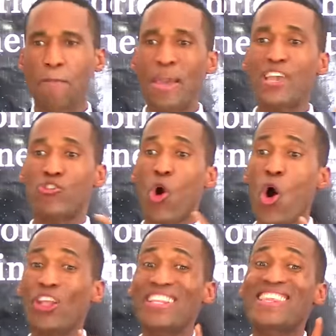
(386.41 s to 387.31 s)
based
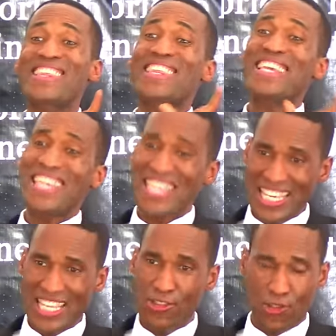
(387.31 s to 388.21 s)
on
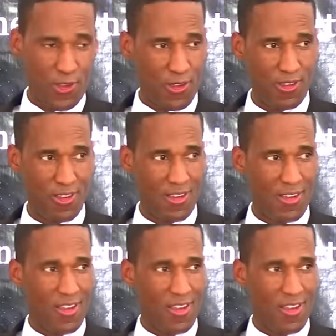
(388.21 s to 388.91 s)
seeds